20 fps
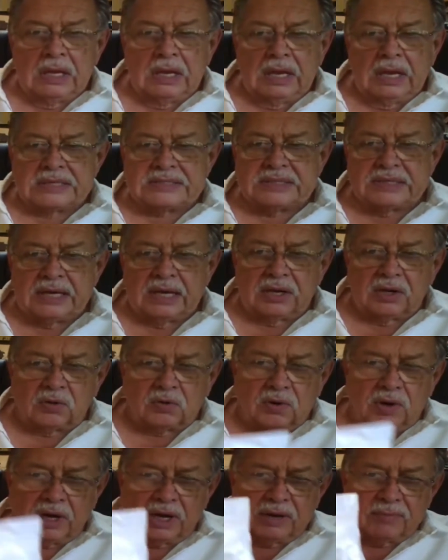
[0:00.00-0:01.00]
is an
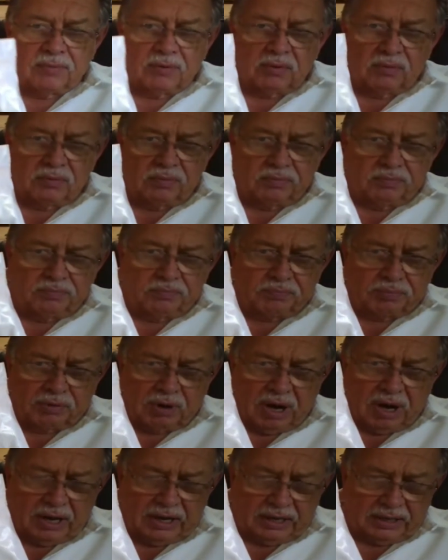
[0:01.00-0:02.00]
incredible
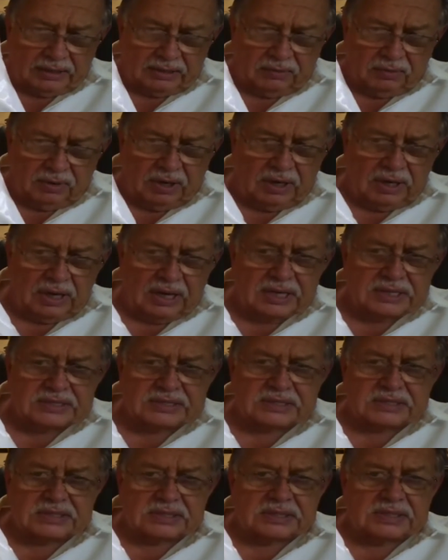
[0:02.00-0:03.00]
product. What it
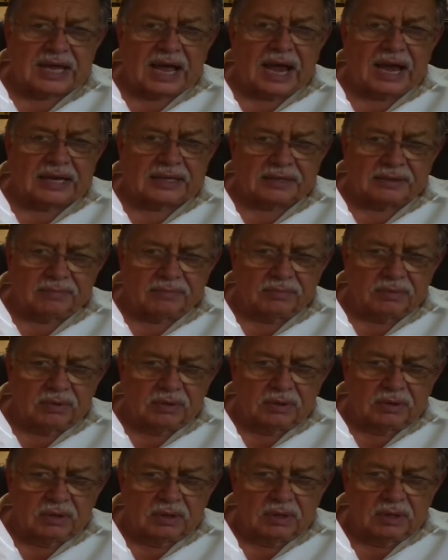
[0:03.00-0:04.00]
is a diatom,
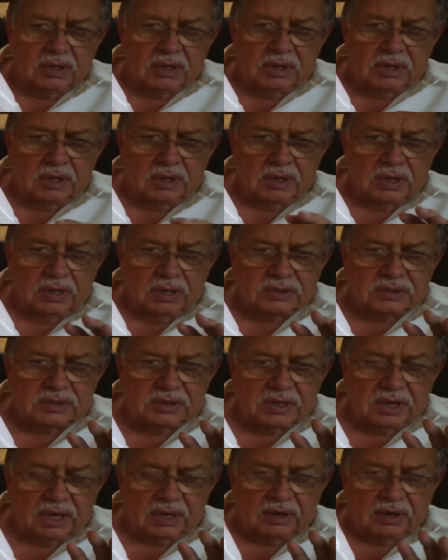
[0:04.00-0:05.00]

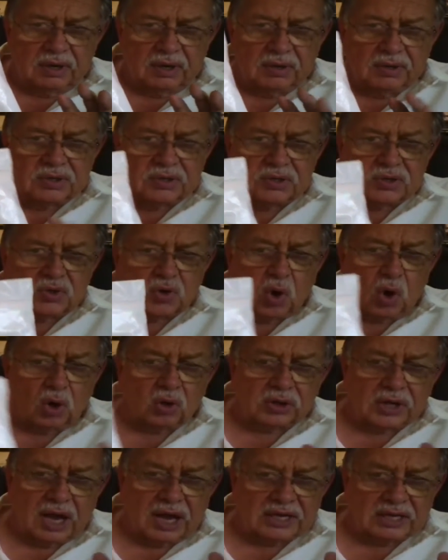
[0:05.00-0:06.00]
and it's
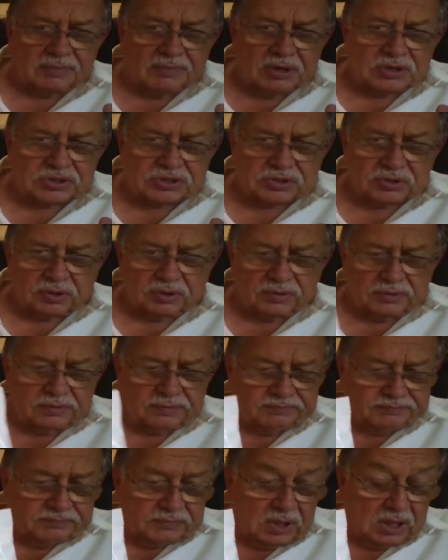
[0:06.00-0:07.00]
called diatomaceous earth.
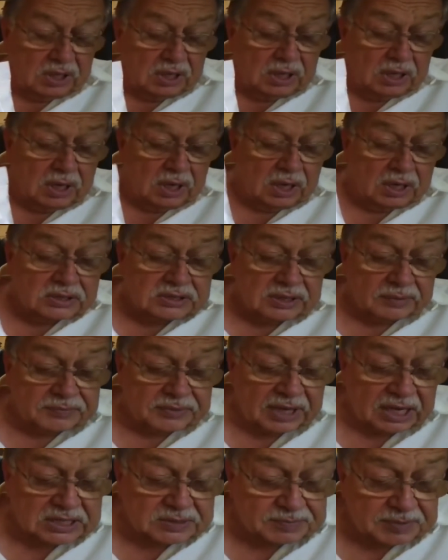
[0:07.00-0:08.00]

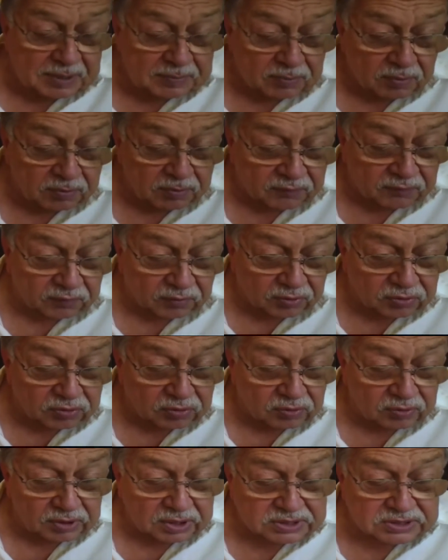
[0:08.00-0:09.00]
Sometimes people refer
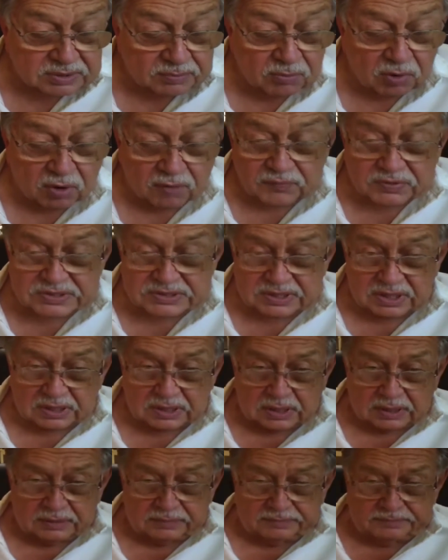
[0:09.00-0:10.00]
to it as amorphous
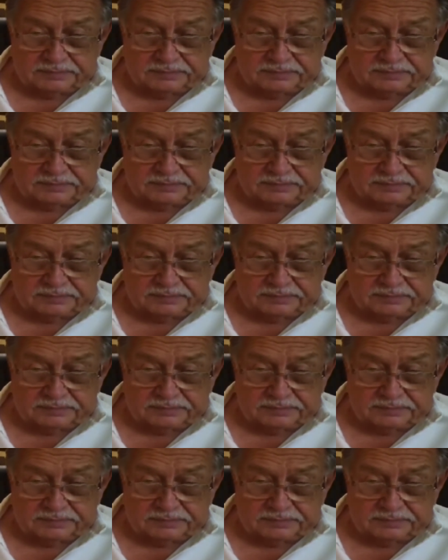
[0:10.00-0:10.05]
silica.